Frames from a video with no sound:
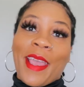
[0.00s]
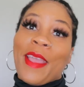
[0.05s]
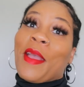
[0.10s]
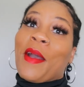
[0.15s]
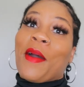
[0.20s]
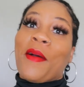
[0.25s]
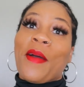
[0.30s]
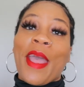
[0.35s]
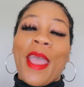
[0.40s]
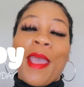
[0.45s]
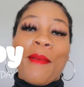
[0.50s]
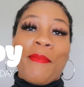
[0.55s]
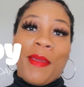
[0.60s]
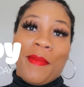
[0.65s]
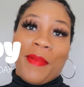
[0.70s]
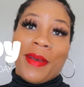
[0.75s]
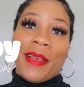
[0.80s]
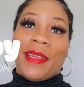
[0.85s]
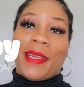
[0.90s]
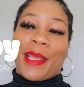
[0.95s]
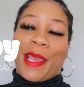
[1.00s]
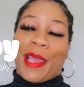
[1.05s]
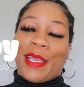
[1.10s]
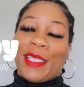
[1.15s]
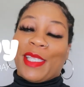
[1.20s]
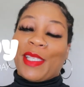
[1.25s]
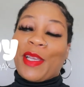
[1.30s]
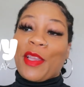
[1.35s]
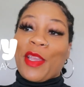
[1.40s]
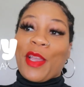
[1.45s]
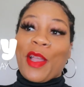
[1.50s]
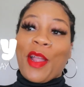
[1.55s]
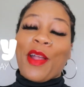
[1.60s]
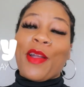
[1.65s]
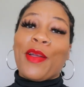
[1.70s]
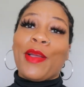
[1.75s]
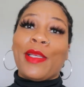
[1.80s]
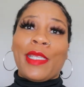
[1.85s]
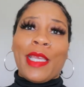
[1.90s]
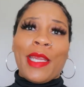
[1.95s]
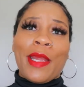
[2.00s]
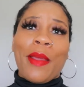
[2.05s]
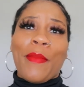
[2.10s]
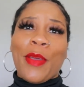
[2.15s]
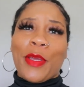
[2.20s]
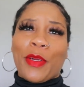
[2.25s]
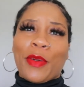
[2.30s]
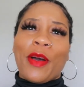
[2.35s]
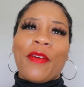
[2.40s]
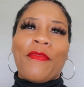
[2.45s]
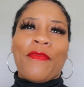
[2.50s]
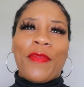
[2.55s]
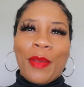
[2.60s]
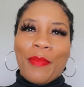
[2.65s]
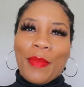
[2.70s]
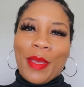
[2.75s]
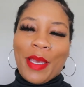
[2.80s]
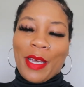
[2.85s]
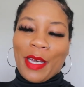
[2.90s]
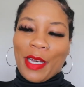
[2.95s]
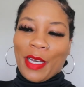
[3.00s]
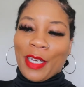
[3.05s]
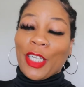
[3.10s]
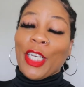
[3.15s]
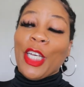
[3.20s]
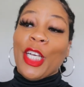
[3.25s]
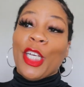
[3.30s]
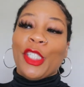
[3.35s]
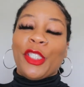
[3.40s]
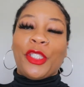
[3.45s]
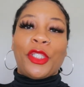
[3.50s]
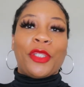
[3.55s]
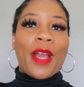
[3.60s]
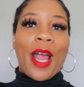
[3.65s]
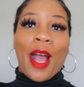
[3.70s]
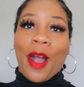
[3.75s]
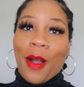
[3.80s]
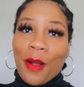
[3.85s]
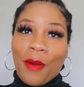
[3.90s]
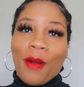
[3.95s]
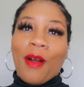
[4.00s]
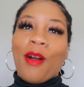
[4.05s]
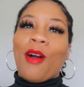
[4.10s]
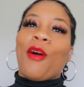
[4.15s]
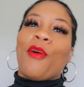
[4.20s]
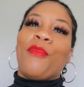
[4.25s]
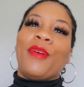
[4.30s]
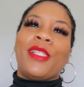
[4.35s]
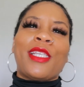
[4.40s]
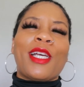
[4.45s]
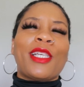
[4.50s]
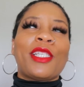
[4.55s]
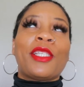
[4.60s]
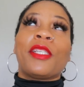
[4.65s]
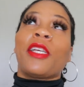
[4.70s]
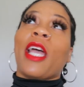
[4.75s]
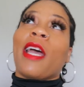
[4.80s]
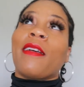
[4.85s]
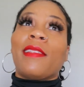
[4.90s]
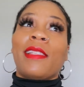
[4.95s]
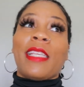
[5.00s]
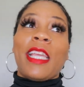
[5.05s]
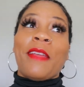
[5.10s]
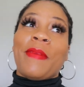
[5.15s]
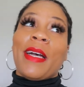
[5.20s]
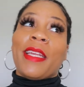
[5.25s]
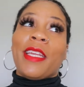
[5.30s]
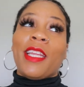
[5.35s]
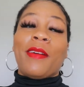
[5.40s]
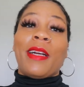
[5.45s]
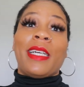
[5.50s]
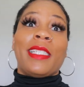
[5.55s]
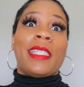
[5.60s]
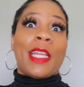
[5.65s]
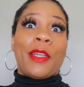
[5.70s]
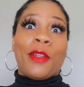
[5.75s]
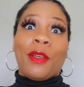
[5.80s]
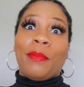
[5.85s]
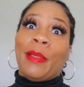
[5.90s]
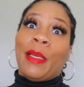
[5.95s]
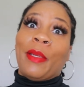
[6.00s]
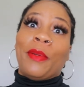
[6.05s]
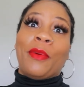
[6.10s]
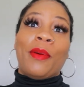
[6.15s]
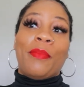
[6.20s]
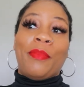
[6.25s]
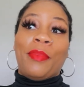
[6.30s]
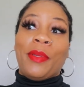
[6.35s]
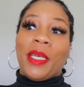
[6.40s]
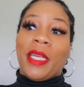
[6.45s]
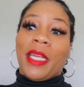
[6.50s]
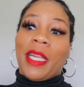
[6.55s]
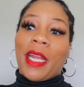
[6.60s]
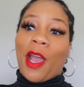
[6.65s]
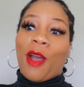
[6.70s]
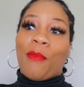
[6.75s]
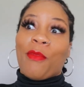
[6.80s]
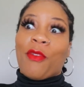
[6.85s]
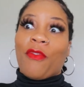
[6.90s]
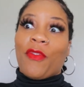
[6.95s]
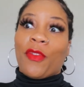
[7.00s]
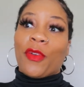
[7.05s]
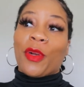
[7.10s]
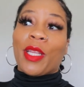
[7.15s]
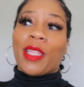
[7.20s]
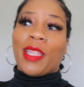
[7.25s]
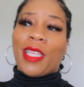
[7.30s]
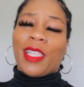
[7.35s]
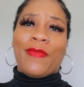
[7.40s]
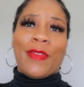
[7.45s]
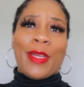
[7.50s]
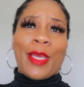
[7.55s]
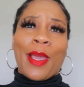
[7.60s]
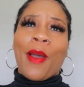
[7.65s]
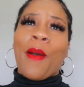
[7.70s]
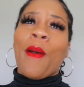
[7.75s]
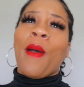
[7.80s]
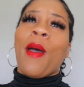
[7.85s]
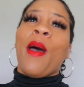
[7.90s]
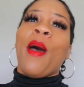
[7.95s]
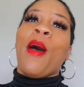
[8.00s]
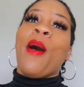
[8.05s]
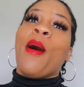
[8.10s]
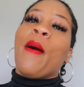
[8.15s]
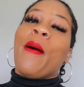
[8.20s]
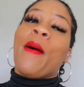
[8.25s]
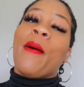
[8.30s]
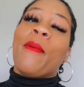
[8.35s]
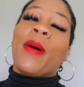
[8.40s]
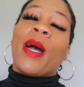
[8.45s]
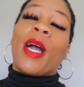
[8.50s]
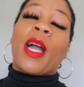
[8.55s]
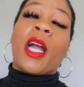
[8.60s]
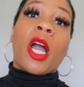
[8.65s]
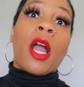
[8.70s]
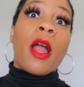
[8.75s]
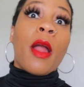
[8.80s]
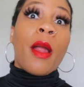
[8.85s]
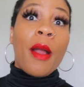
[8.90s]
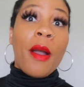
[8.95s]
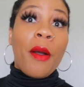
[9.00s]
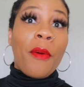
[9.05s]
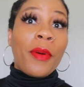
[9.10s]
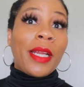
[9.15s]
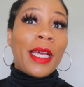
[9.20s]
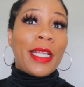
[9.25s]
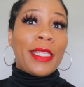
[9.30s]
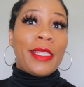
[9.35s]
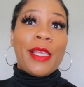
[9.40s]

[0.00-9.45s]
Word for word: Hey y'all, happy Monday. So your girl is in the middle of filming a try on haul, which y'all should have seen by now because I do plan on putting it out before this video. But girl, when I